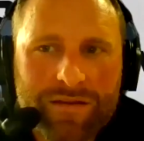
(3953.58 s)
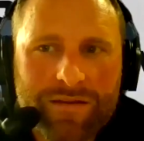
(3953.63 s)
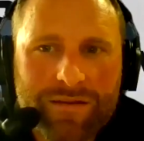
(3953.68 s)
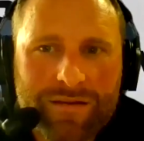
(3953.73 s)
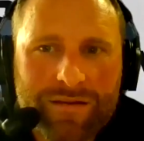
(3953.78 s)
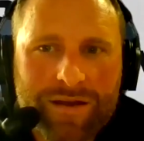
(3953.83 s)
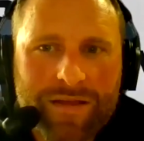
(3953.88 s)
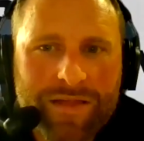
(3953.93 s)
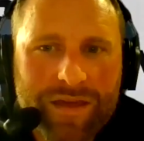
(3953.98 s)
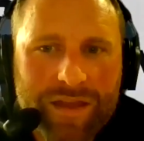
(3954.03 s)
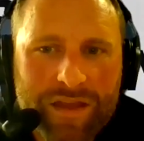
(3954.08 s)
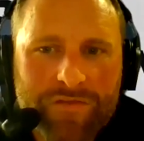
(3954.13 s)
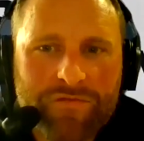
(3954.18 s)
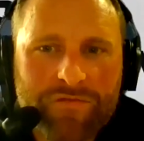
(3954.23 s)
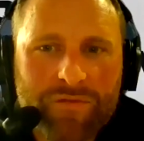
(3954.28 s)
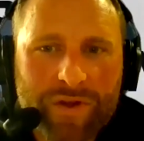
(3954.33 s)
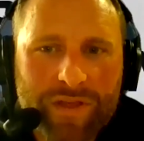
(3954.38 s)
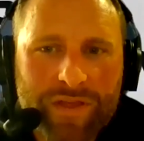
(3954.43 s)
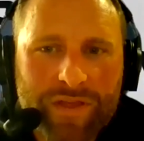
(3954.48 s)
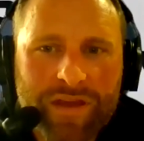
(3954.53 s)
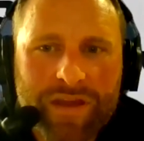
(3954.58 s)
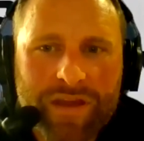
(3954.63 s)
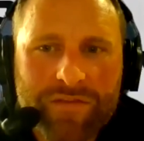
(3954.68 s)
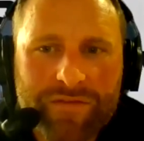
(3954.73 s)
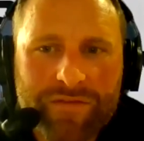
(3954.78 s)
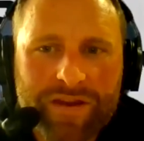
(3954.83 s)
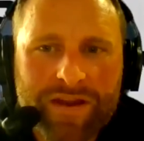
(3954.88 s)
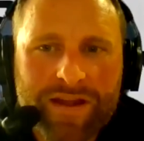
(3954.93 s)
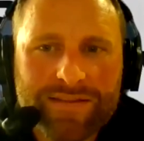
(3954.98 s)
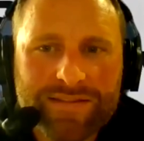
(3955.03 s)
it. I think if we think
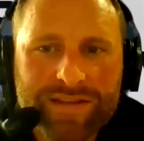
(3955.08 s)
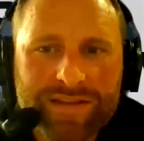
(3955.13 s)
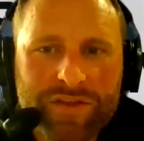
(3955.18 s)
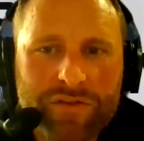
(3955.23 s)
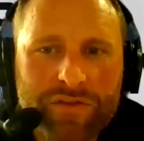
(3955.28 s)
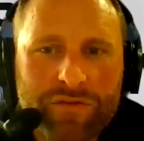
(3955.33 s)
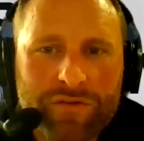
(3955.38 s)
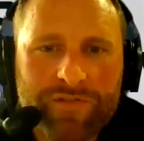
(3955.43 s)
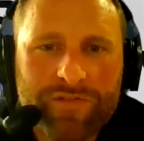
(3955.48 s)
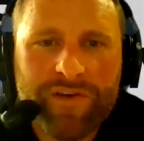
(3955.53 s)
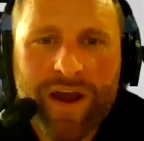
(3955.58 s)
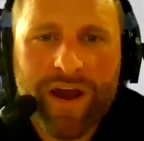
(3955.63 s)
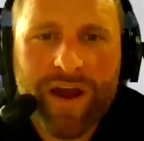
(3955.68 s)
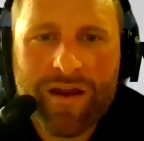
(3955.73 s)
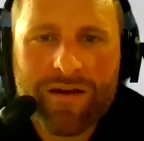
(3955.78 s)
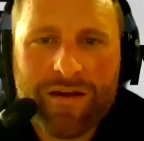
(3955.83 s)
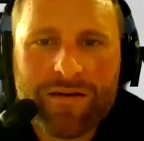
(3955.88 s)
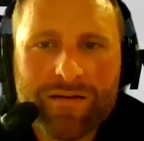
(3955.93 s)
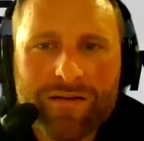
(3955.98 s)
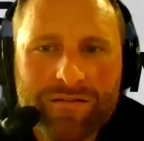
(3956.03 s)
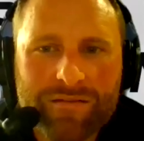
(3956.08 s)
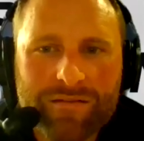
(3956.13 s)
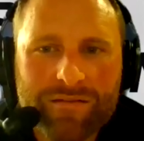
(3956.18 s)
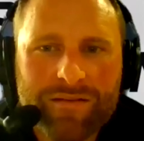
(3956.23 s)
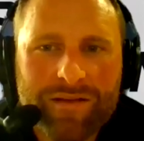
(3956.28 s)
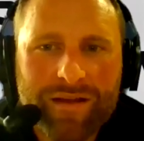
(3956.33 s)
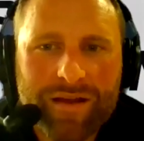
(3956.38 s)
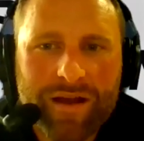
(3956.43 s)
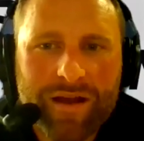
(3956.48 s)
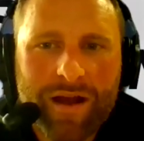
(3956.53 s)
of it as a unifier,
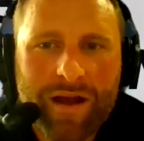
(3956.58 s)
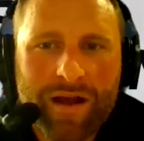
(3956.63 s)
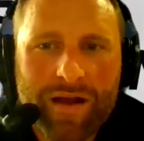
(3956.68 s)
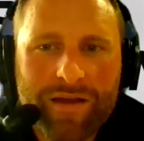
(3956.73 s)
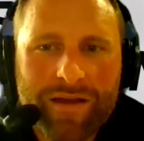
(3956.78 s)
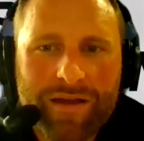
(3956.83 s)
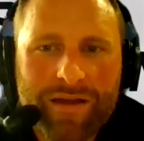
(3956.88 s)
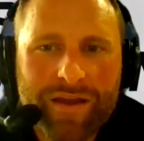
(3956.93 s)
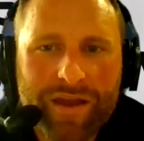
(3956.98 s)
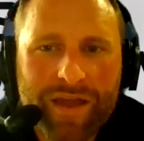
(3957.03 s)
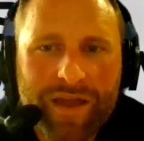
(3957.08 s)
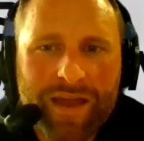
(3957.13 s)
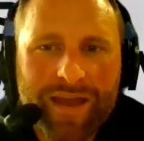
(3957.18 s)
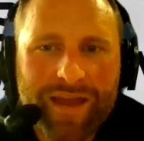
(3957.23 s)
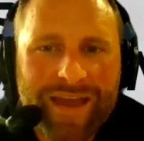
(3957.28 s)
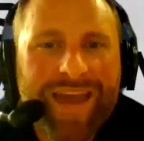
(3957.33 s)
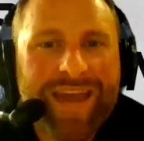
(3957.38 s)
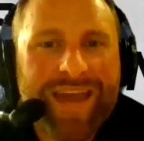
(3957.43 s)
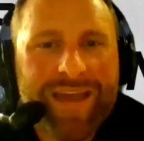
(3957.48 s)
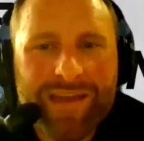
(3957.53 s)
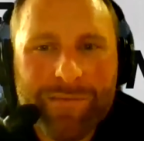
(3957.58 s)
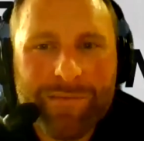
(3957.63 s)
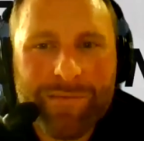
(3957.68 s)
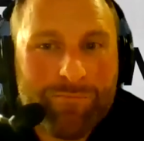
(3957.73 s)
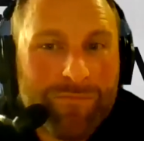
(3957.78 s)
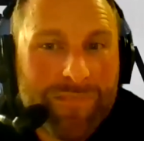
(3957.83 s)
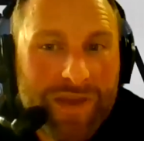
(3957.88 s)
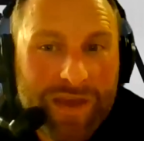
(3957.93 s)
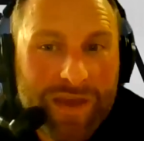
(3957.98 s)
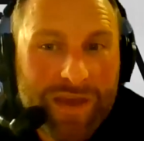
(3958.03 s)
uh, yeah. it, it, it
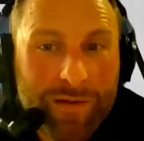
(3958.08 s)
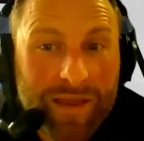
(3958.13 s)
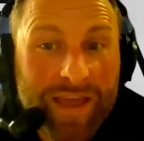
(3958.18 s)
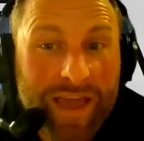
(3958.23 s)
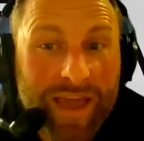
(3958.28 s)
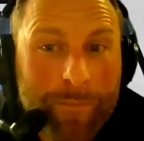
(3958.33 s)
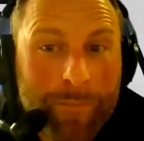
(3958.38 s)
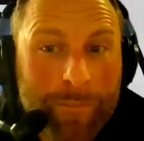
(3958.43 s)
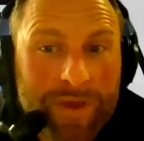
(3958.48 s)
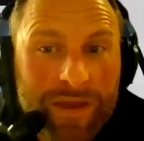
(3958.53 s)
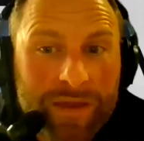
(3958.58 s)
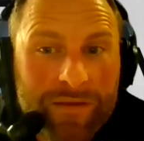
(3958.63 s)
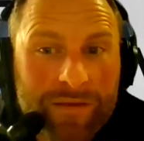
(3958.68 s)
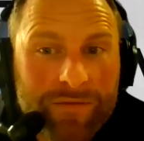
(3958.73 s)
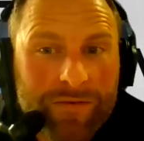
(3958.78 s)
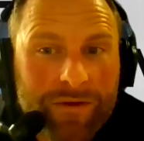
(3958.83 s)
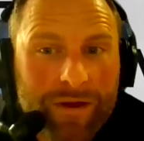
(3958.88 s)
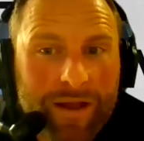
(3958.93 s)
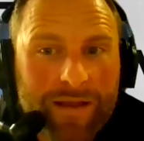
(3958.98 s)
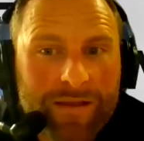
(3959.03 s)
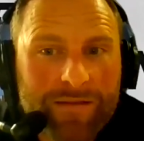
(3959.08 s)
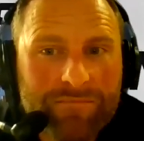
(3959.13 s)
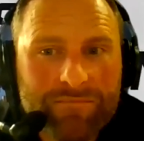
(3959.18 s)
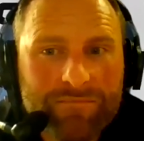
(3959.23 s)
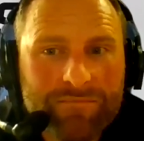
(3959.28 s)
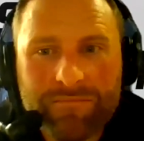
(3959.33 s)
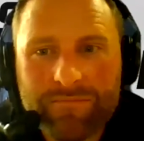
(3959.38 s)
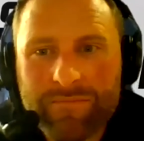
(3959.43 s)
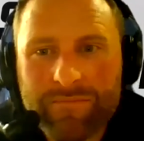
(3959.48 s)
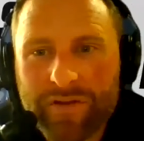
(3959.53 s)
it can be right.
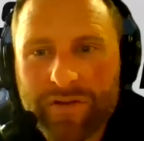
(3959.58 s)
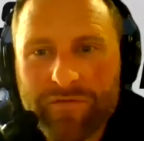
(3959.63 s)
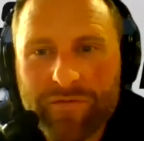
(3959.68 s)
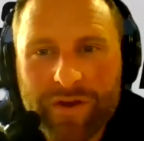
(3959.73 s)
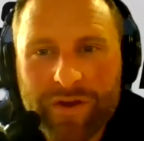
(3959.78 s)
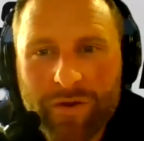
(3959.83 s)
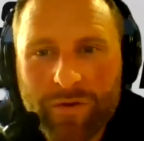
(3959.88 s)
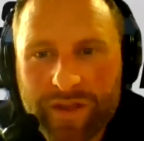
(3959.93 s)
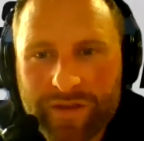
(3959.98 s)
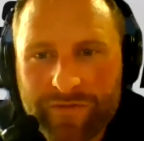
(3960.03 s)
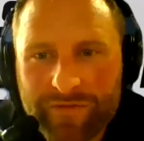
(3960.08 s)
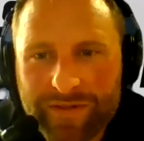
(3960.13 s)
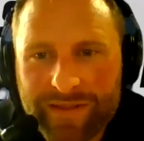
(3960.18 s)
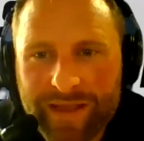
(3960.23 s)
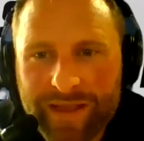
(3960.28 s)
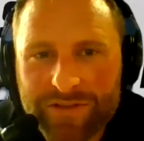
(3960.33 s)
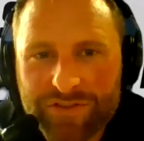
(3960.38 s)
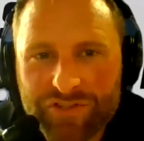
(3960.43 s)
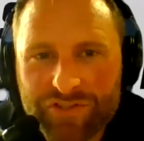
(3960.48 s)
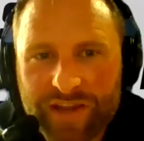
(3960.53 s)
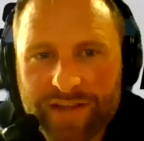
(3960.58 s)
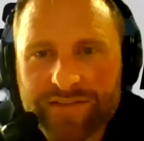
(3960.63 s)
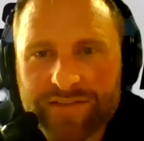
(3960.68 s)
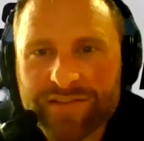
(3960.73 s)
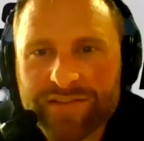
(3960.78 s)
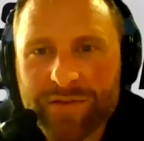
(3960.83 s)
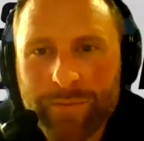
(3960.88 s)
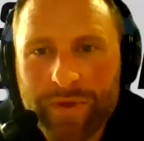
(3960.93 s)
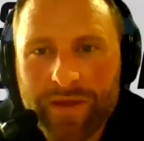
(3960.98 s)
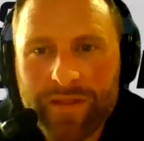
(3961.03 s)
But if we right. don't give it that chance
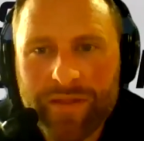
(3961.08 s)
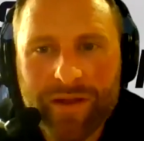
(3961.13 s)
to be,